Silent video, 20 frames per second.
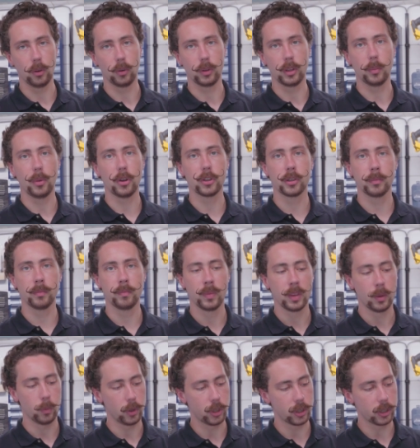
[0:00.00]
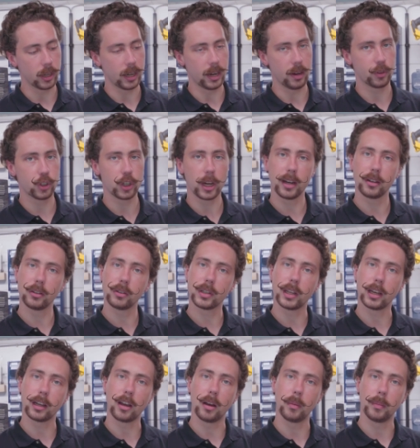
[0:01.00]
along the bottom, which is going to have channels
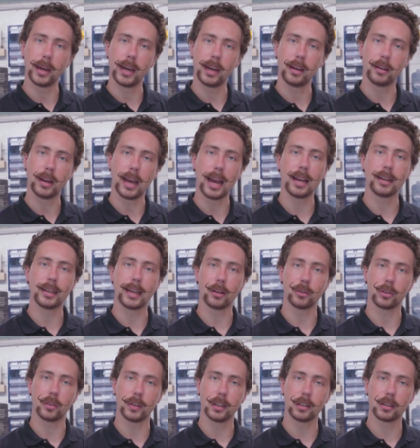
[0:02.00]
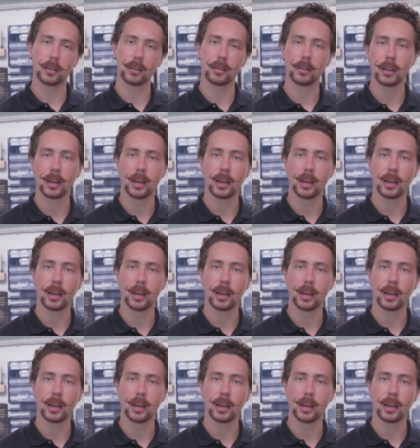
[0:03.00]
that come in and out of it.